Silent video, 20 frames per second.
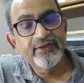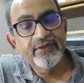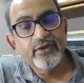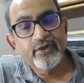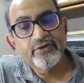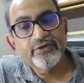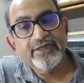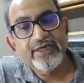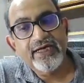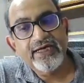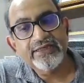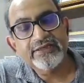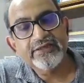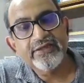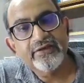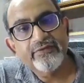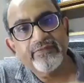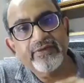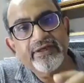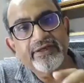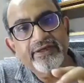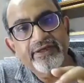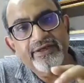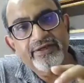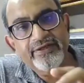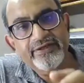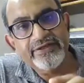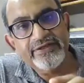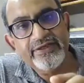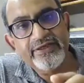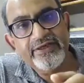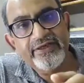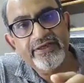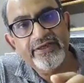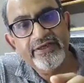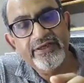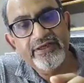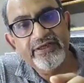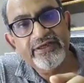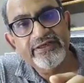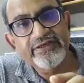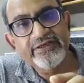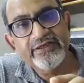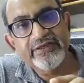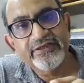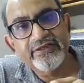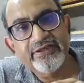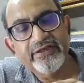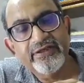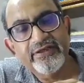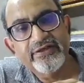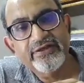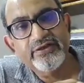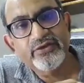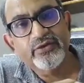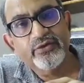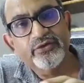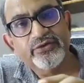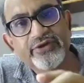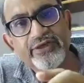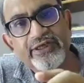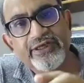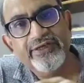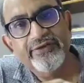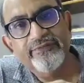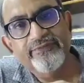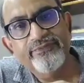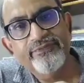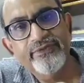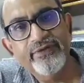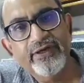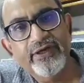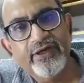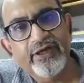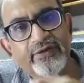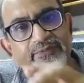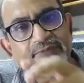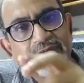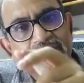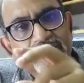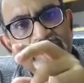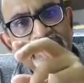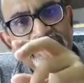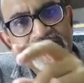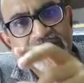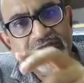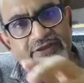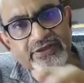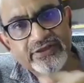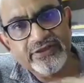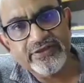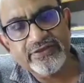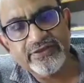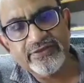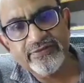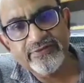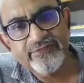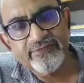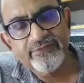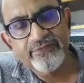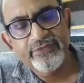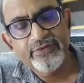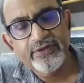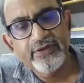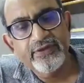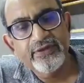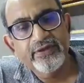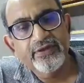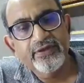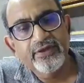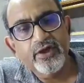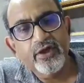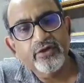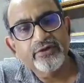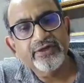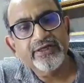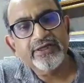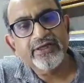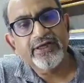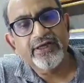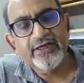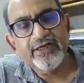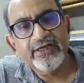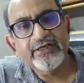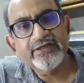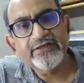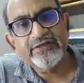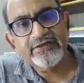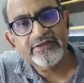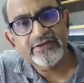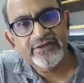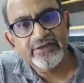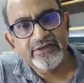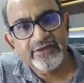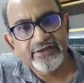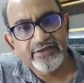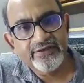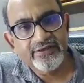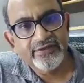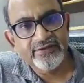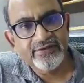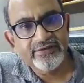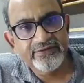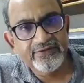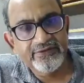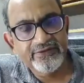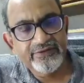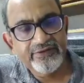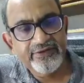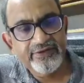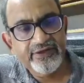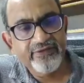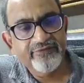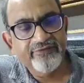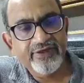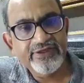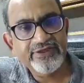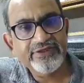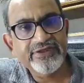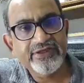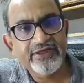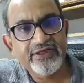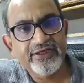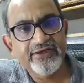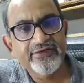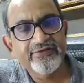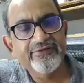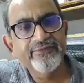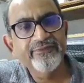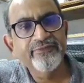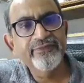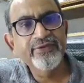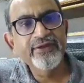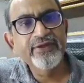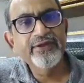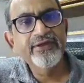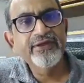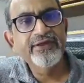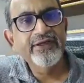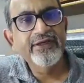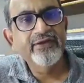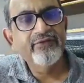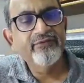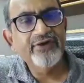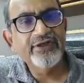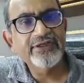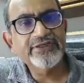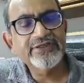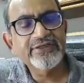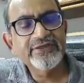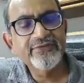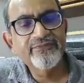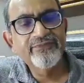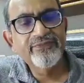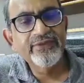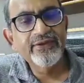Now, that thermal energy injured the urothelium and produced strictures. Now, the current invention is in which